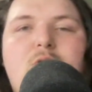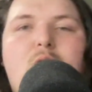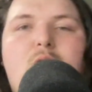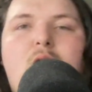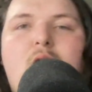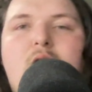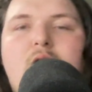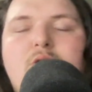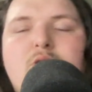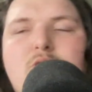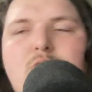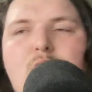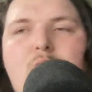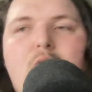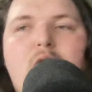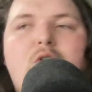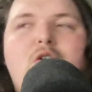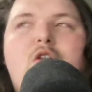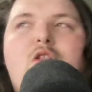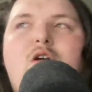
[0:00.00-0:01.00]
No longer a
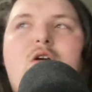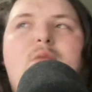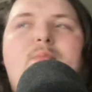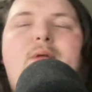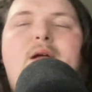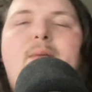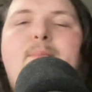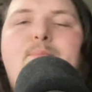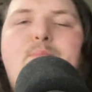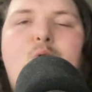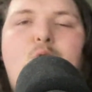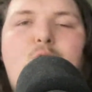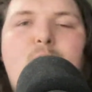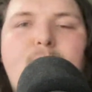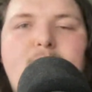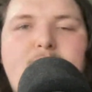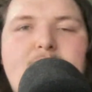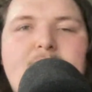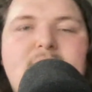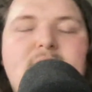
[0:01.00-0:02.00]
starter, no longer playing
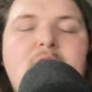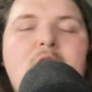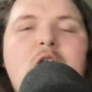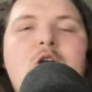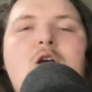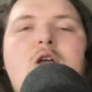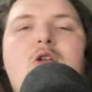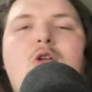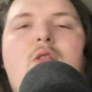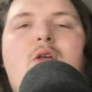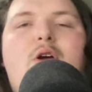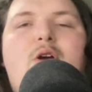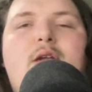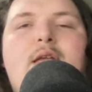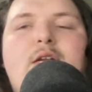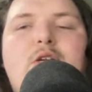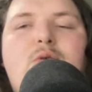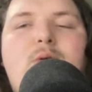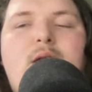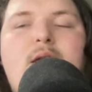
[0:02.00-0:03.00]
bulk minutes, no longer
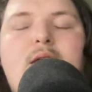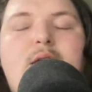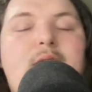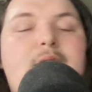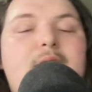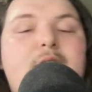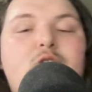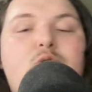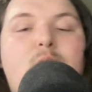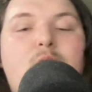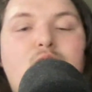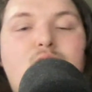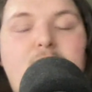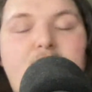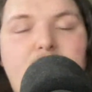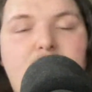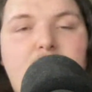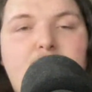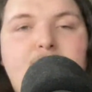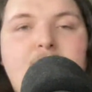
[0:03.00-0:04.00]
getting into a
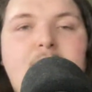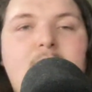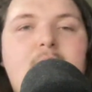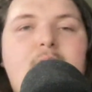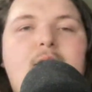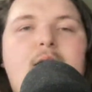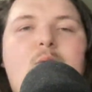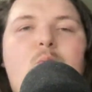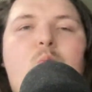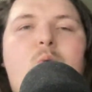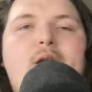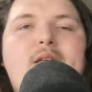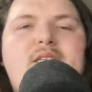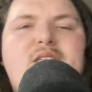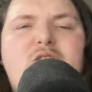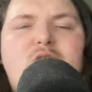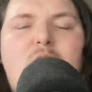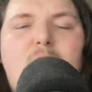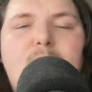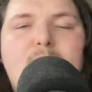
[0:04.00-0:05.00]
rhythm. What
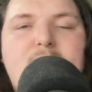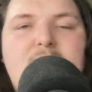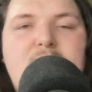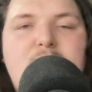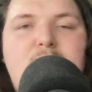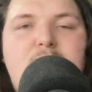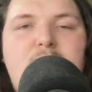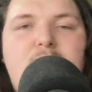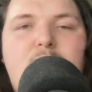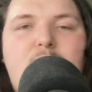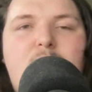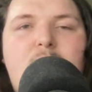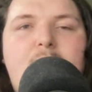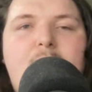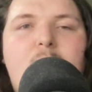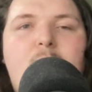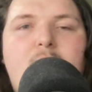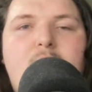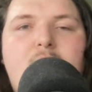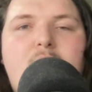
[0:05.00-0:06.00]
does this all mean moving forward?
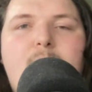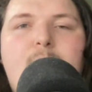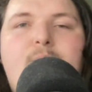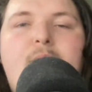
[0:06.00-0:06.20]
I wonder.